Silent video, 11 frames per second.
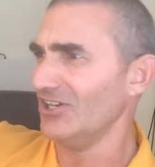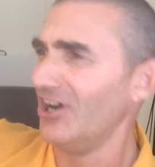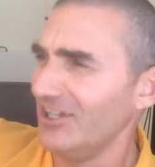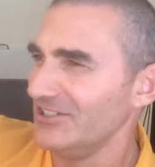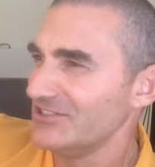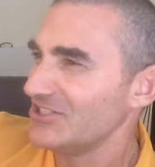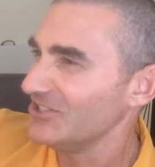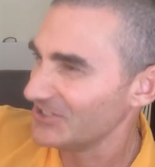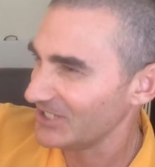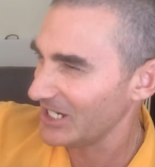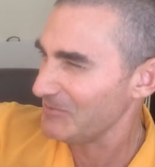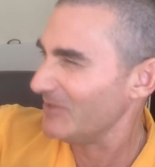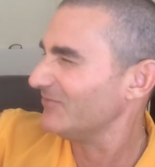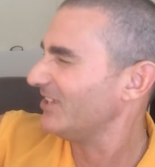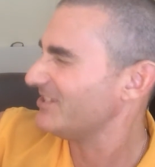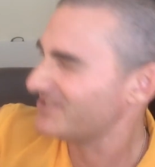Halt in the name
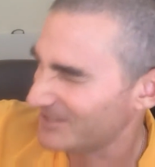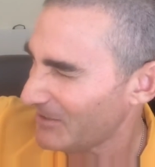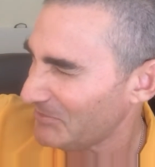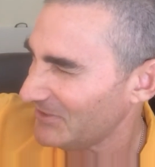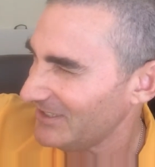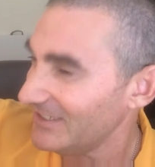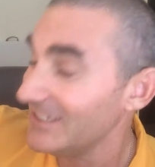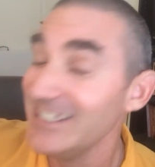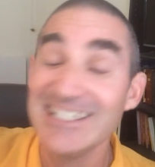of Led Zeppelin!